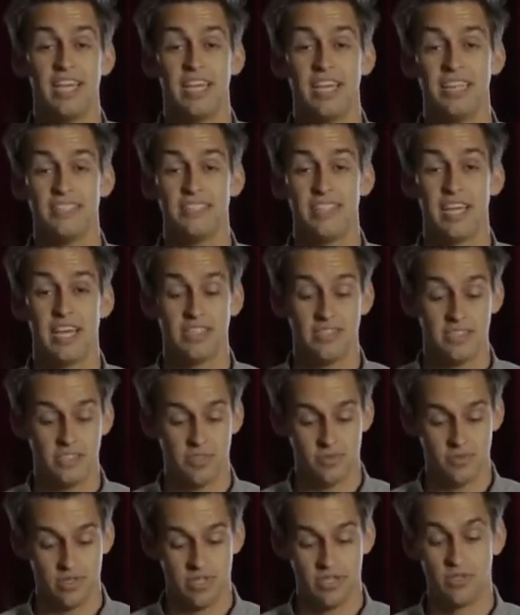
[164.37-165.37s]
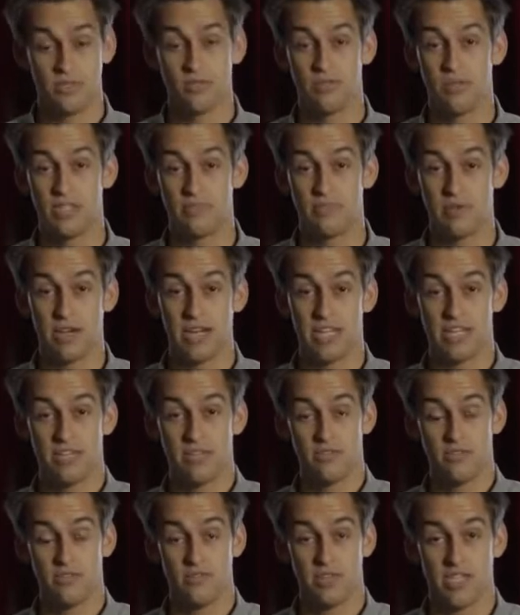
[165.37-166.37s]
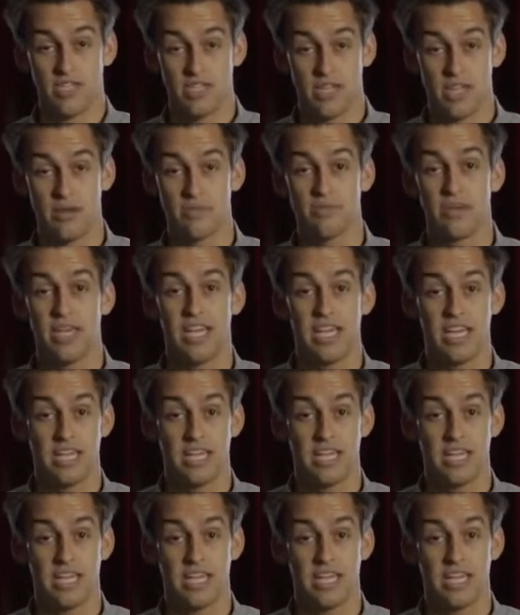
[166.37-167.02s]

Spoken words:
is not just going to reach behind you and reach up,